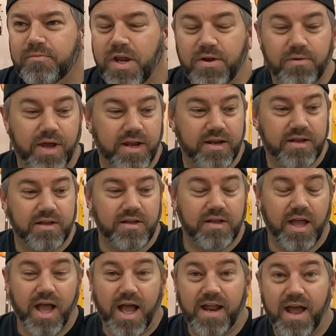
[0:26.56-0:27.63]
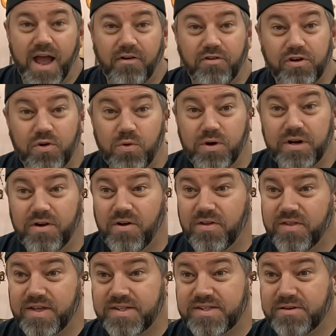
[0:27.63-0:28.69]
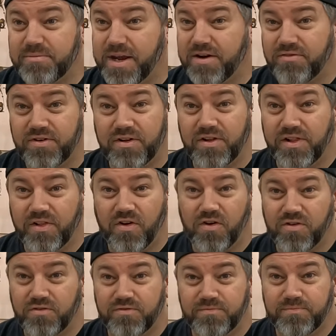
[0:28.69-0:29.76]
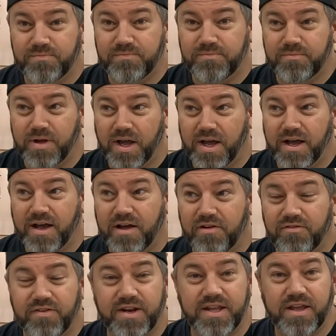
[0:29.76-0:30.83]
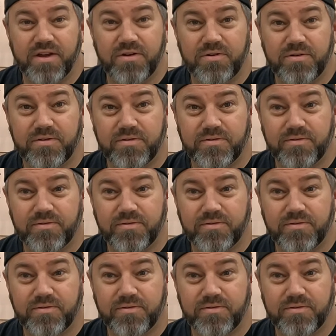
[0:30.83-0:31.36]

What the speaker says: Anyway, I recorded all this and made a really long video.